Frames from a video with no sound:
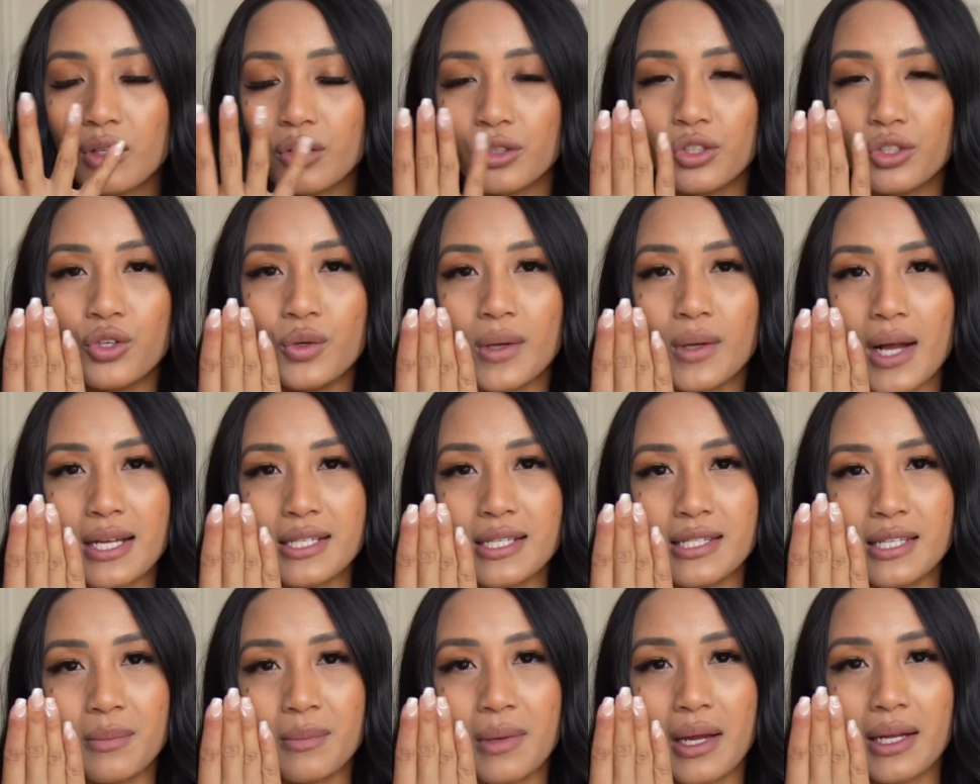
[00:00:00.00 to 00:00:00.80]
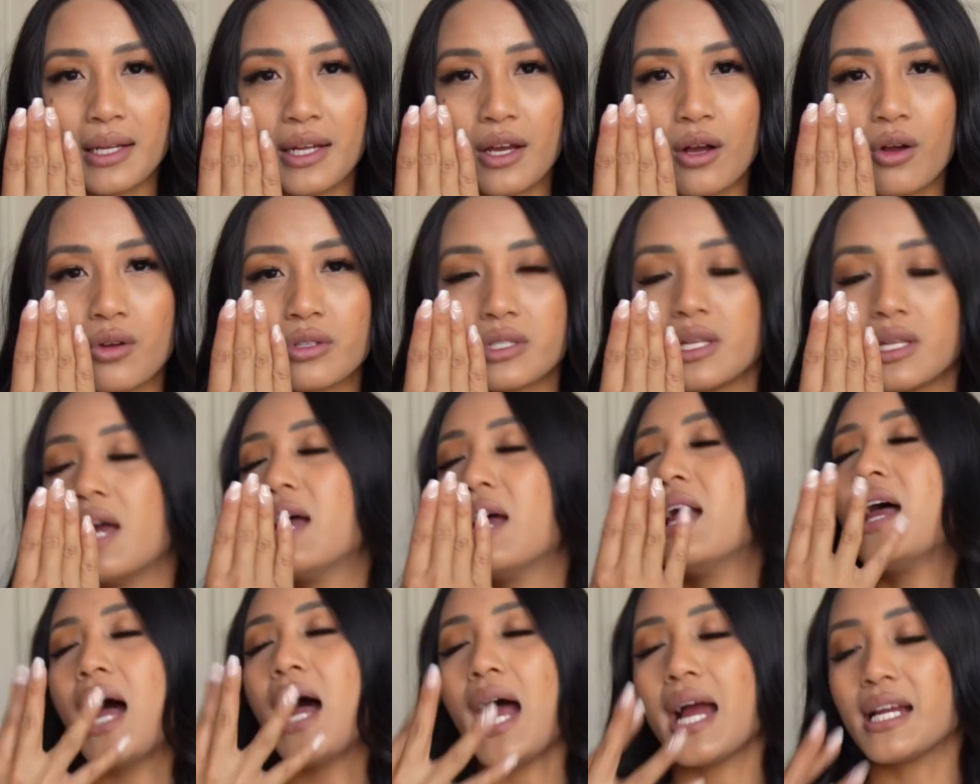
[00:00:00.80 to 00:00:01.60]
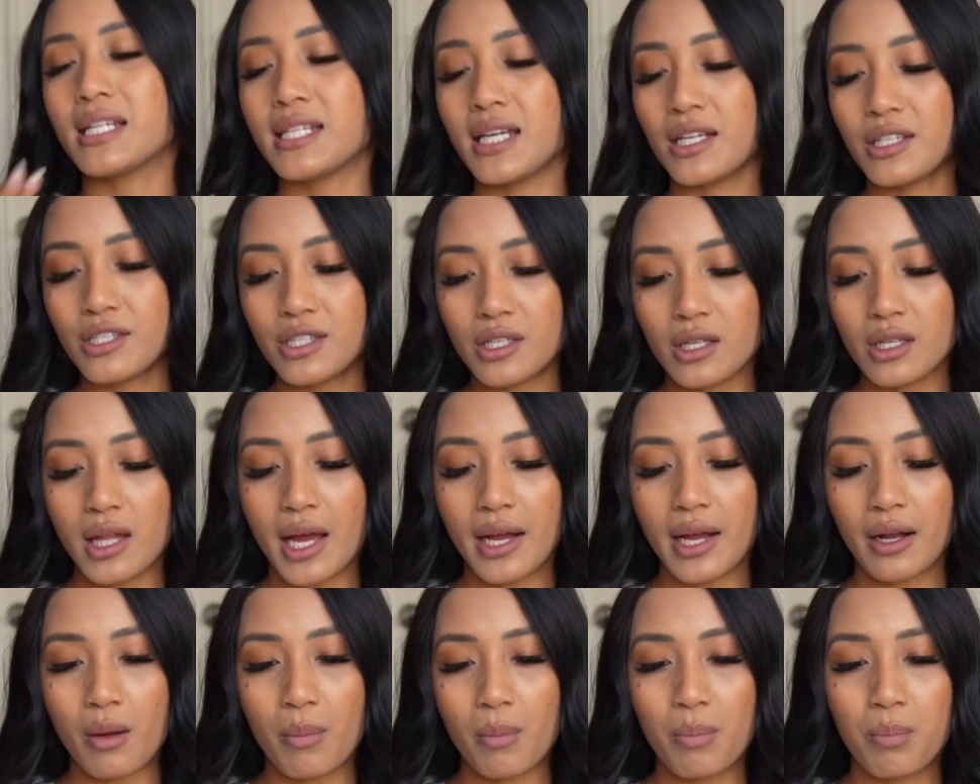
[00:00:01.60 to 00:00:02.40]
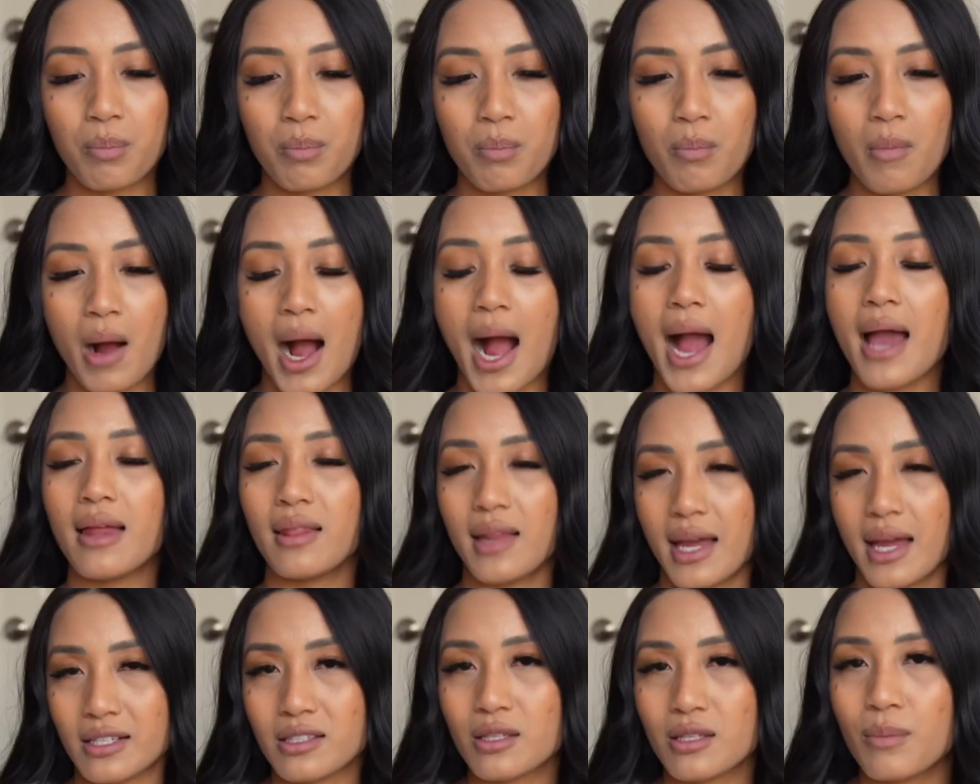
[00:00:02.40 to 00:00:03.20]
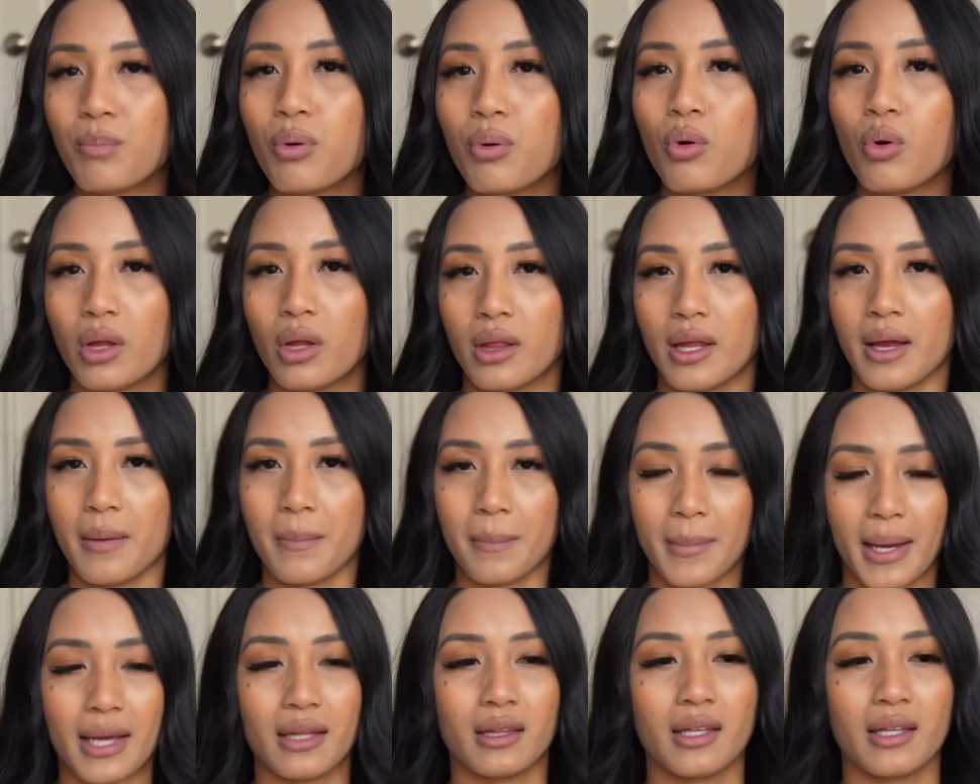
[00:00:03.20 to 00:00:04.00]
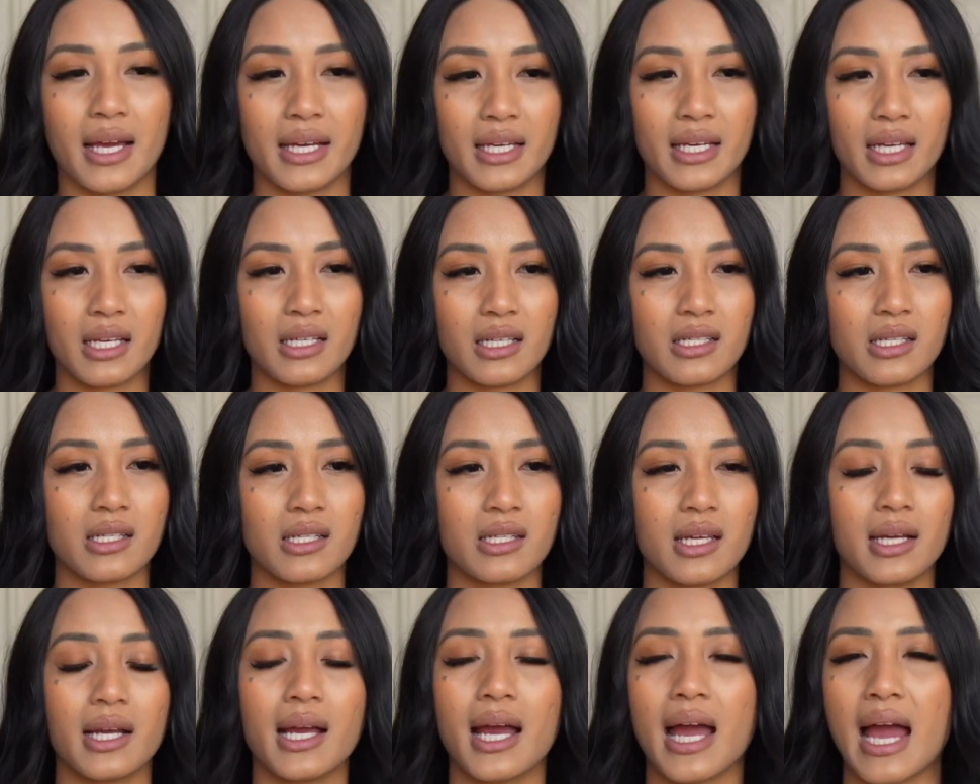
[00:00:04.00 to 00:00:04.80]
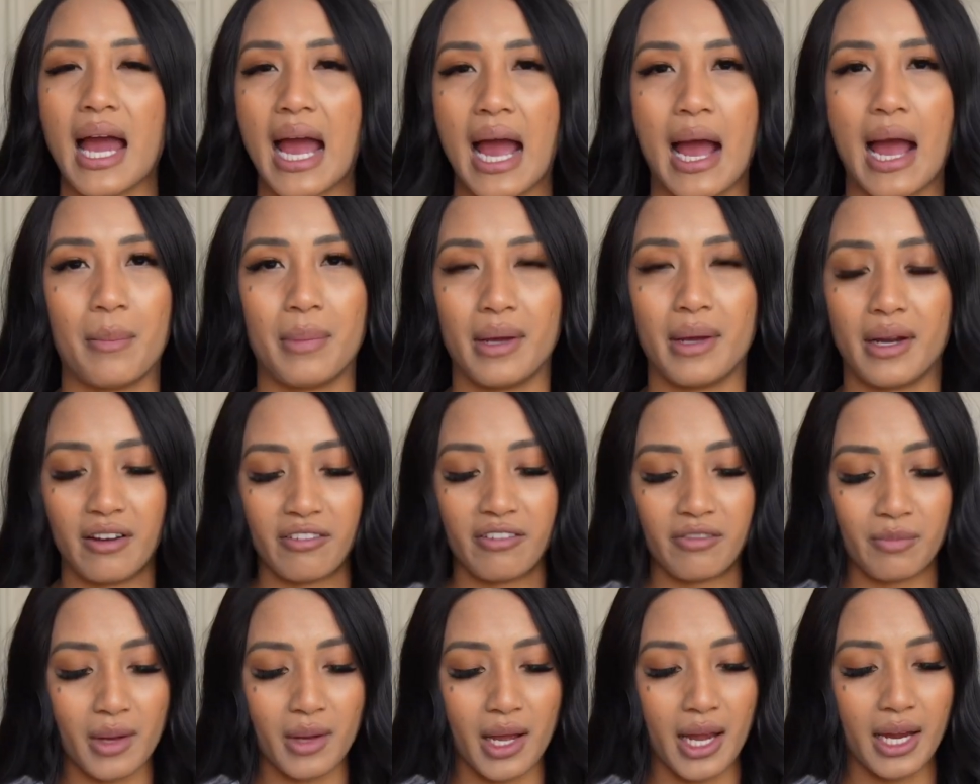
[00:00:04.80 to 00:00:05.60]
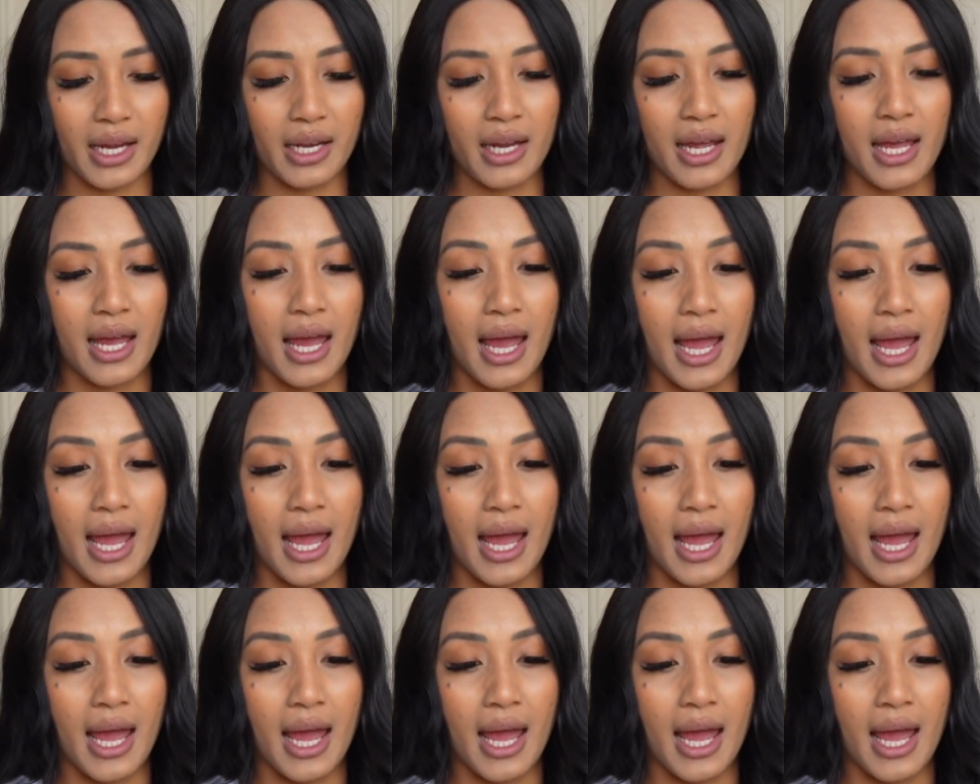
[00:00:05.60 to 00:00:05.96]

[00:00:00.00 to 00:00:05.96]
you guys see my nails. I tend to like I like to pull up my leggings. It's like a habit of mine